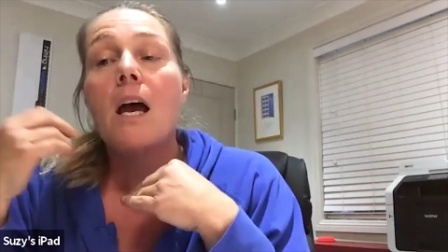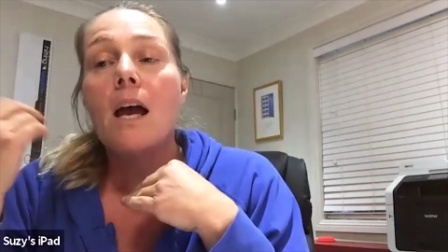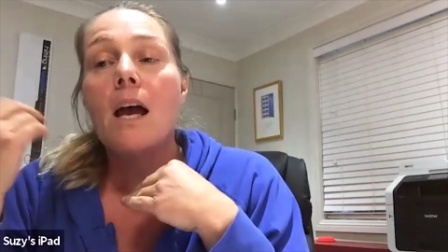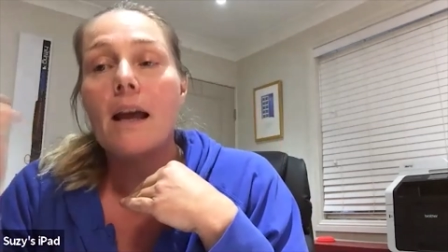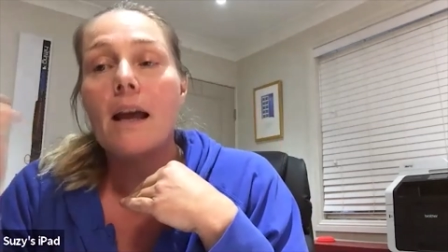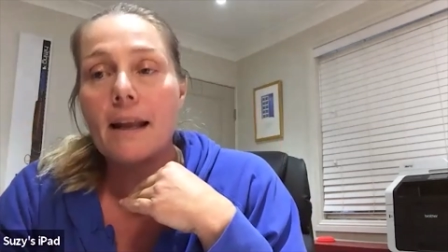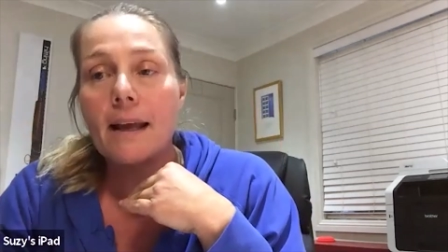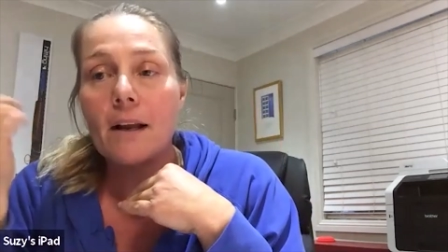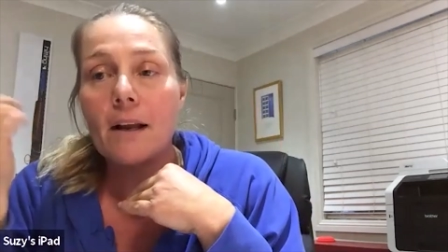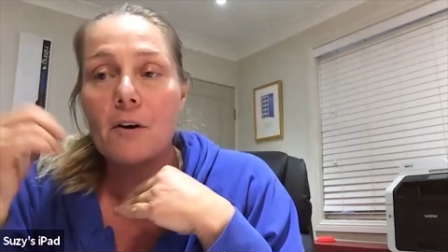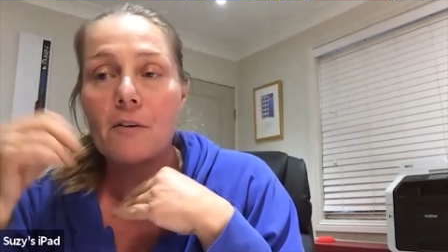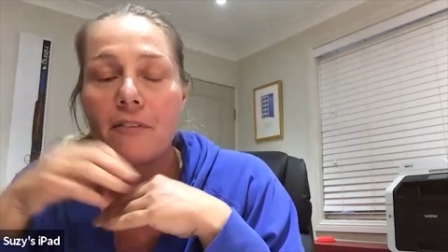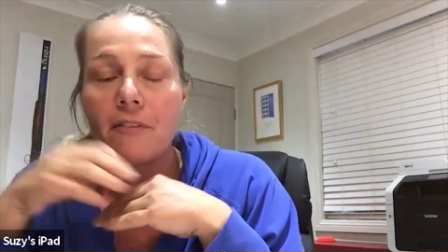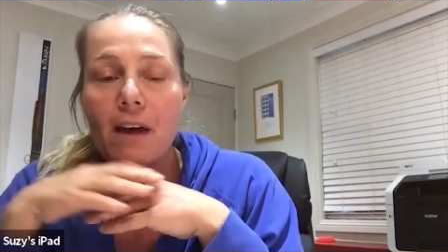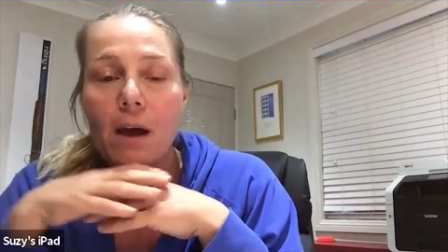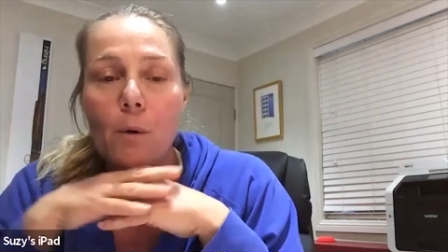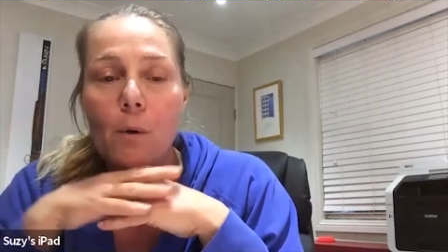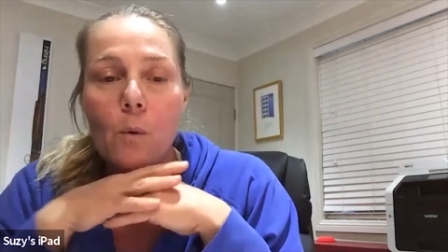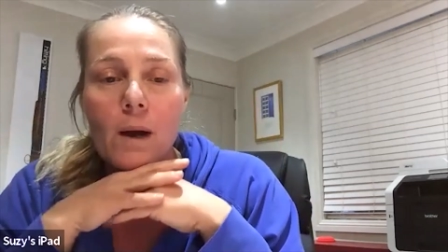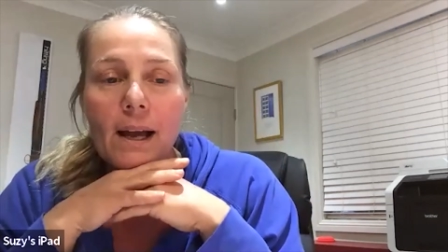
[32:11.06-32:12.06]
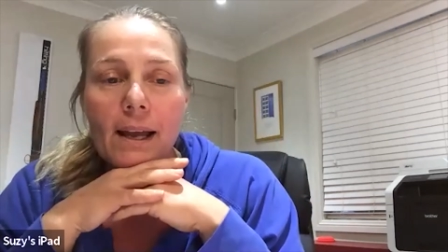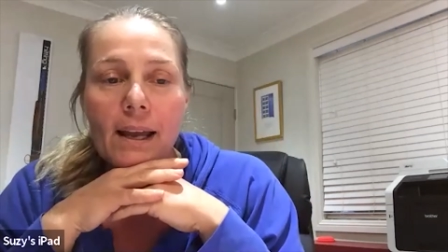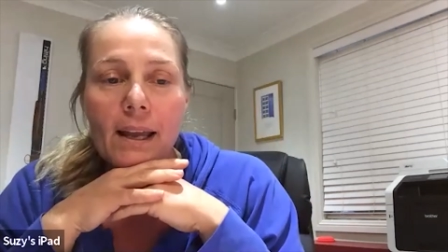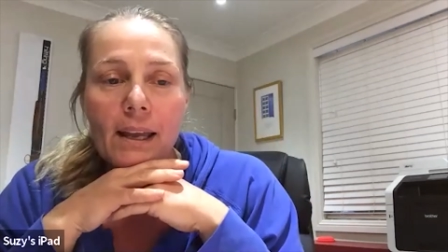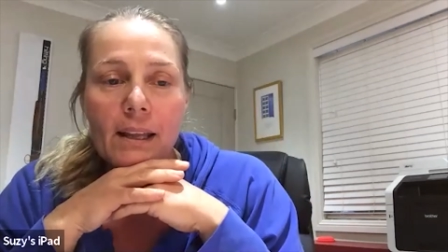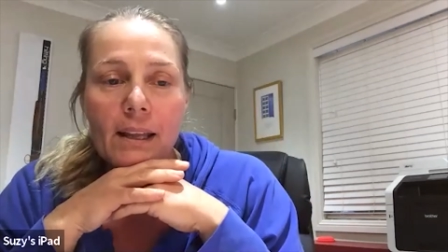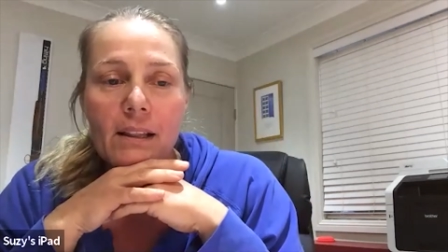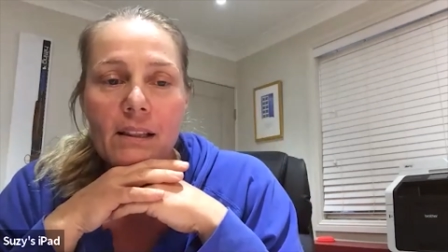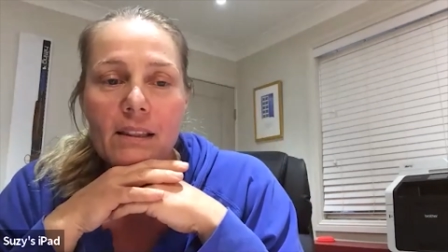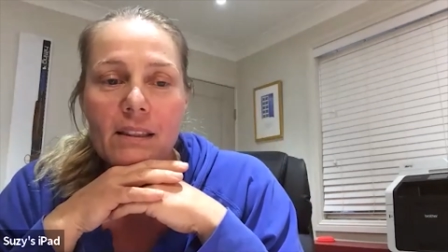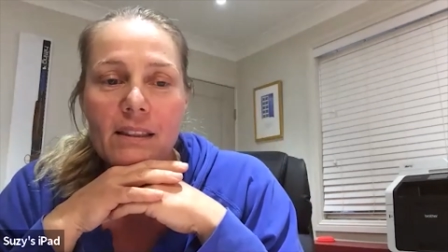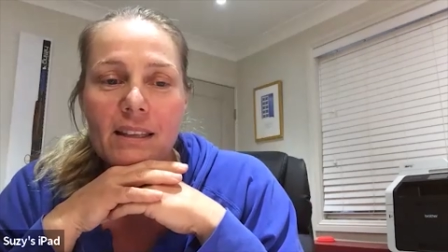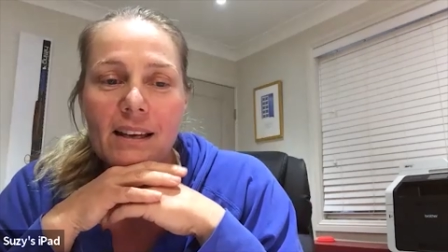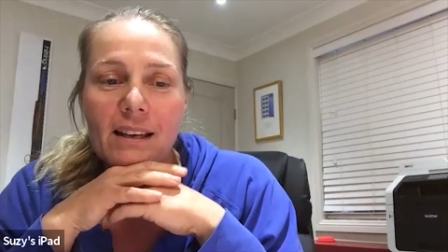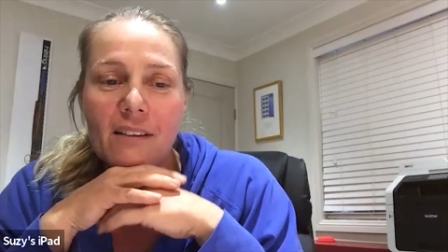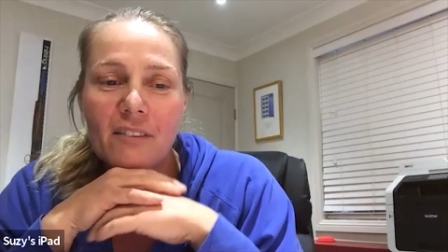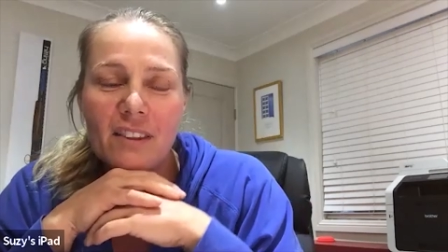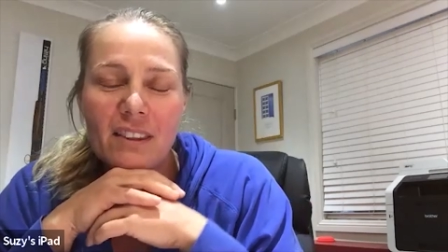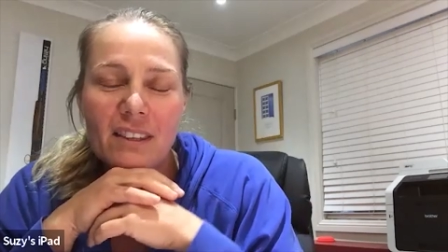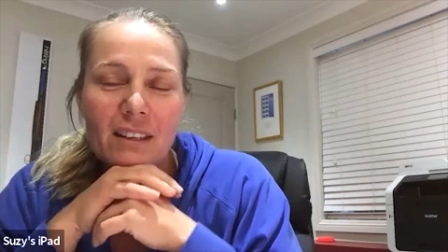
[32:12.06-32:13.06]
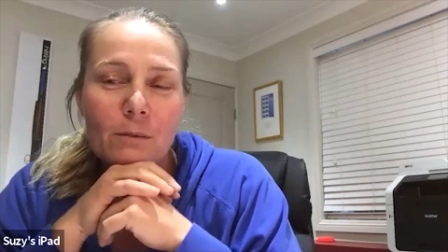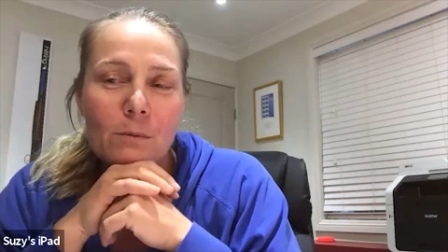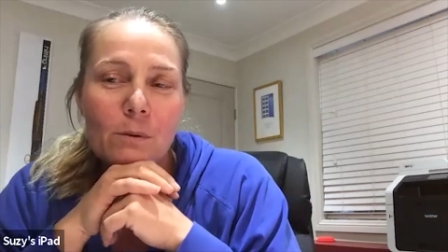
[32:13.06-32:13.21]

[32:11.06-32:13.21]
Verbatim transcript: and head off that way. The other thing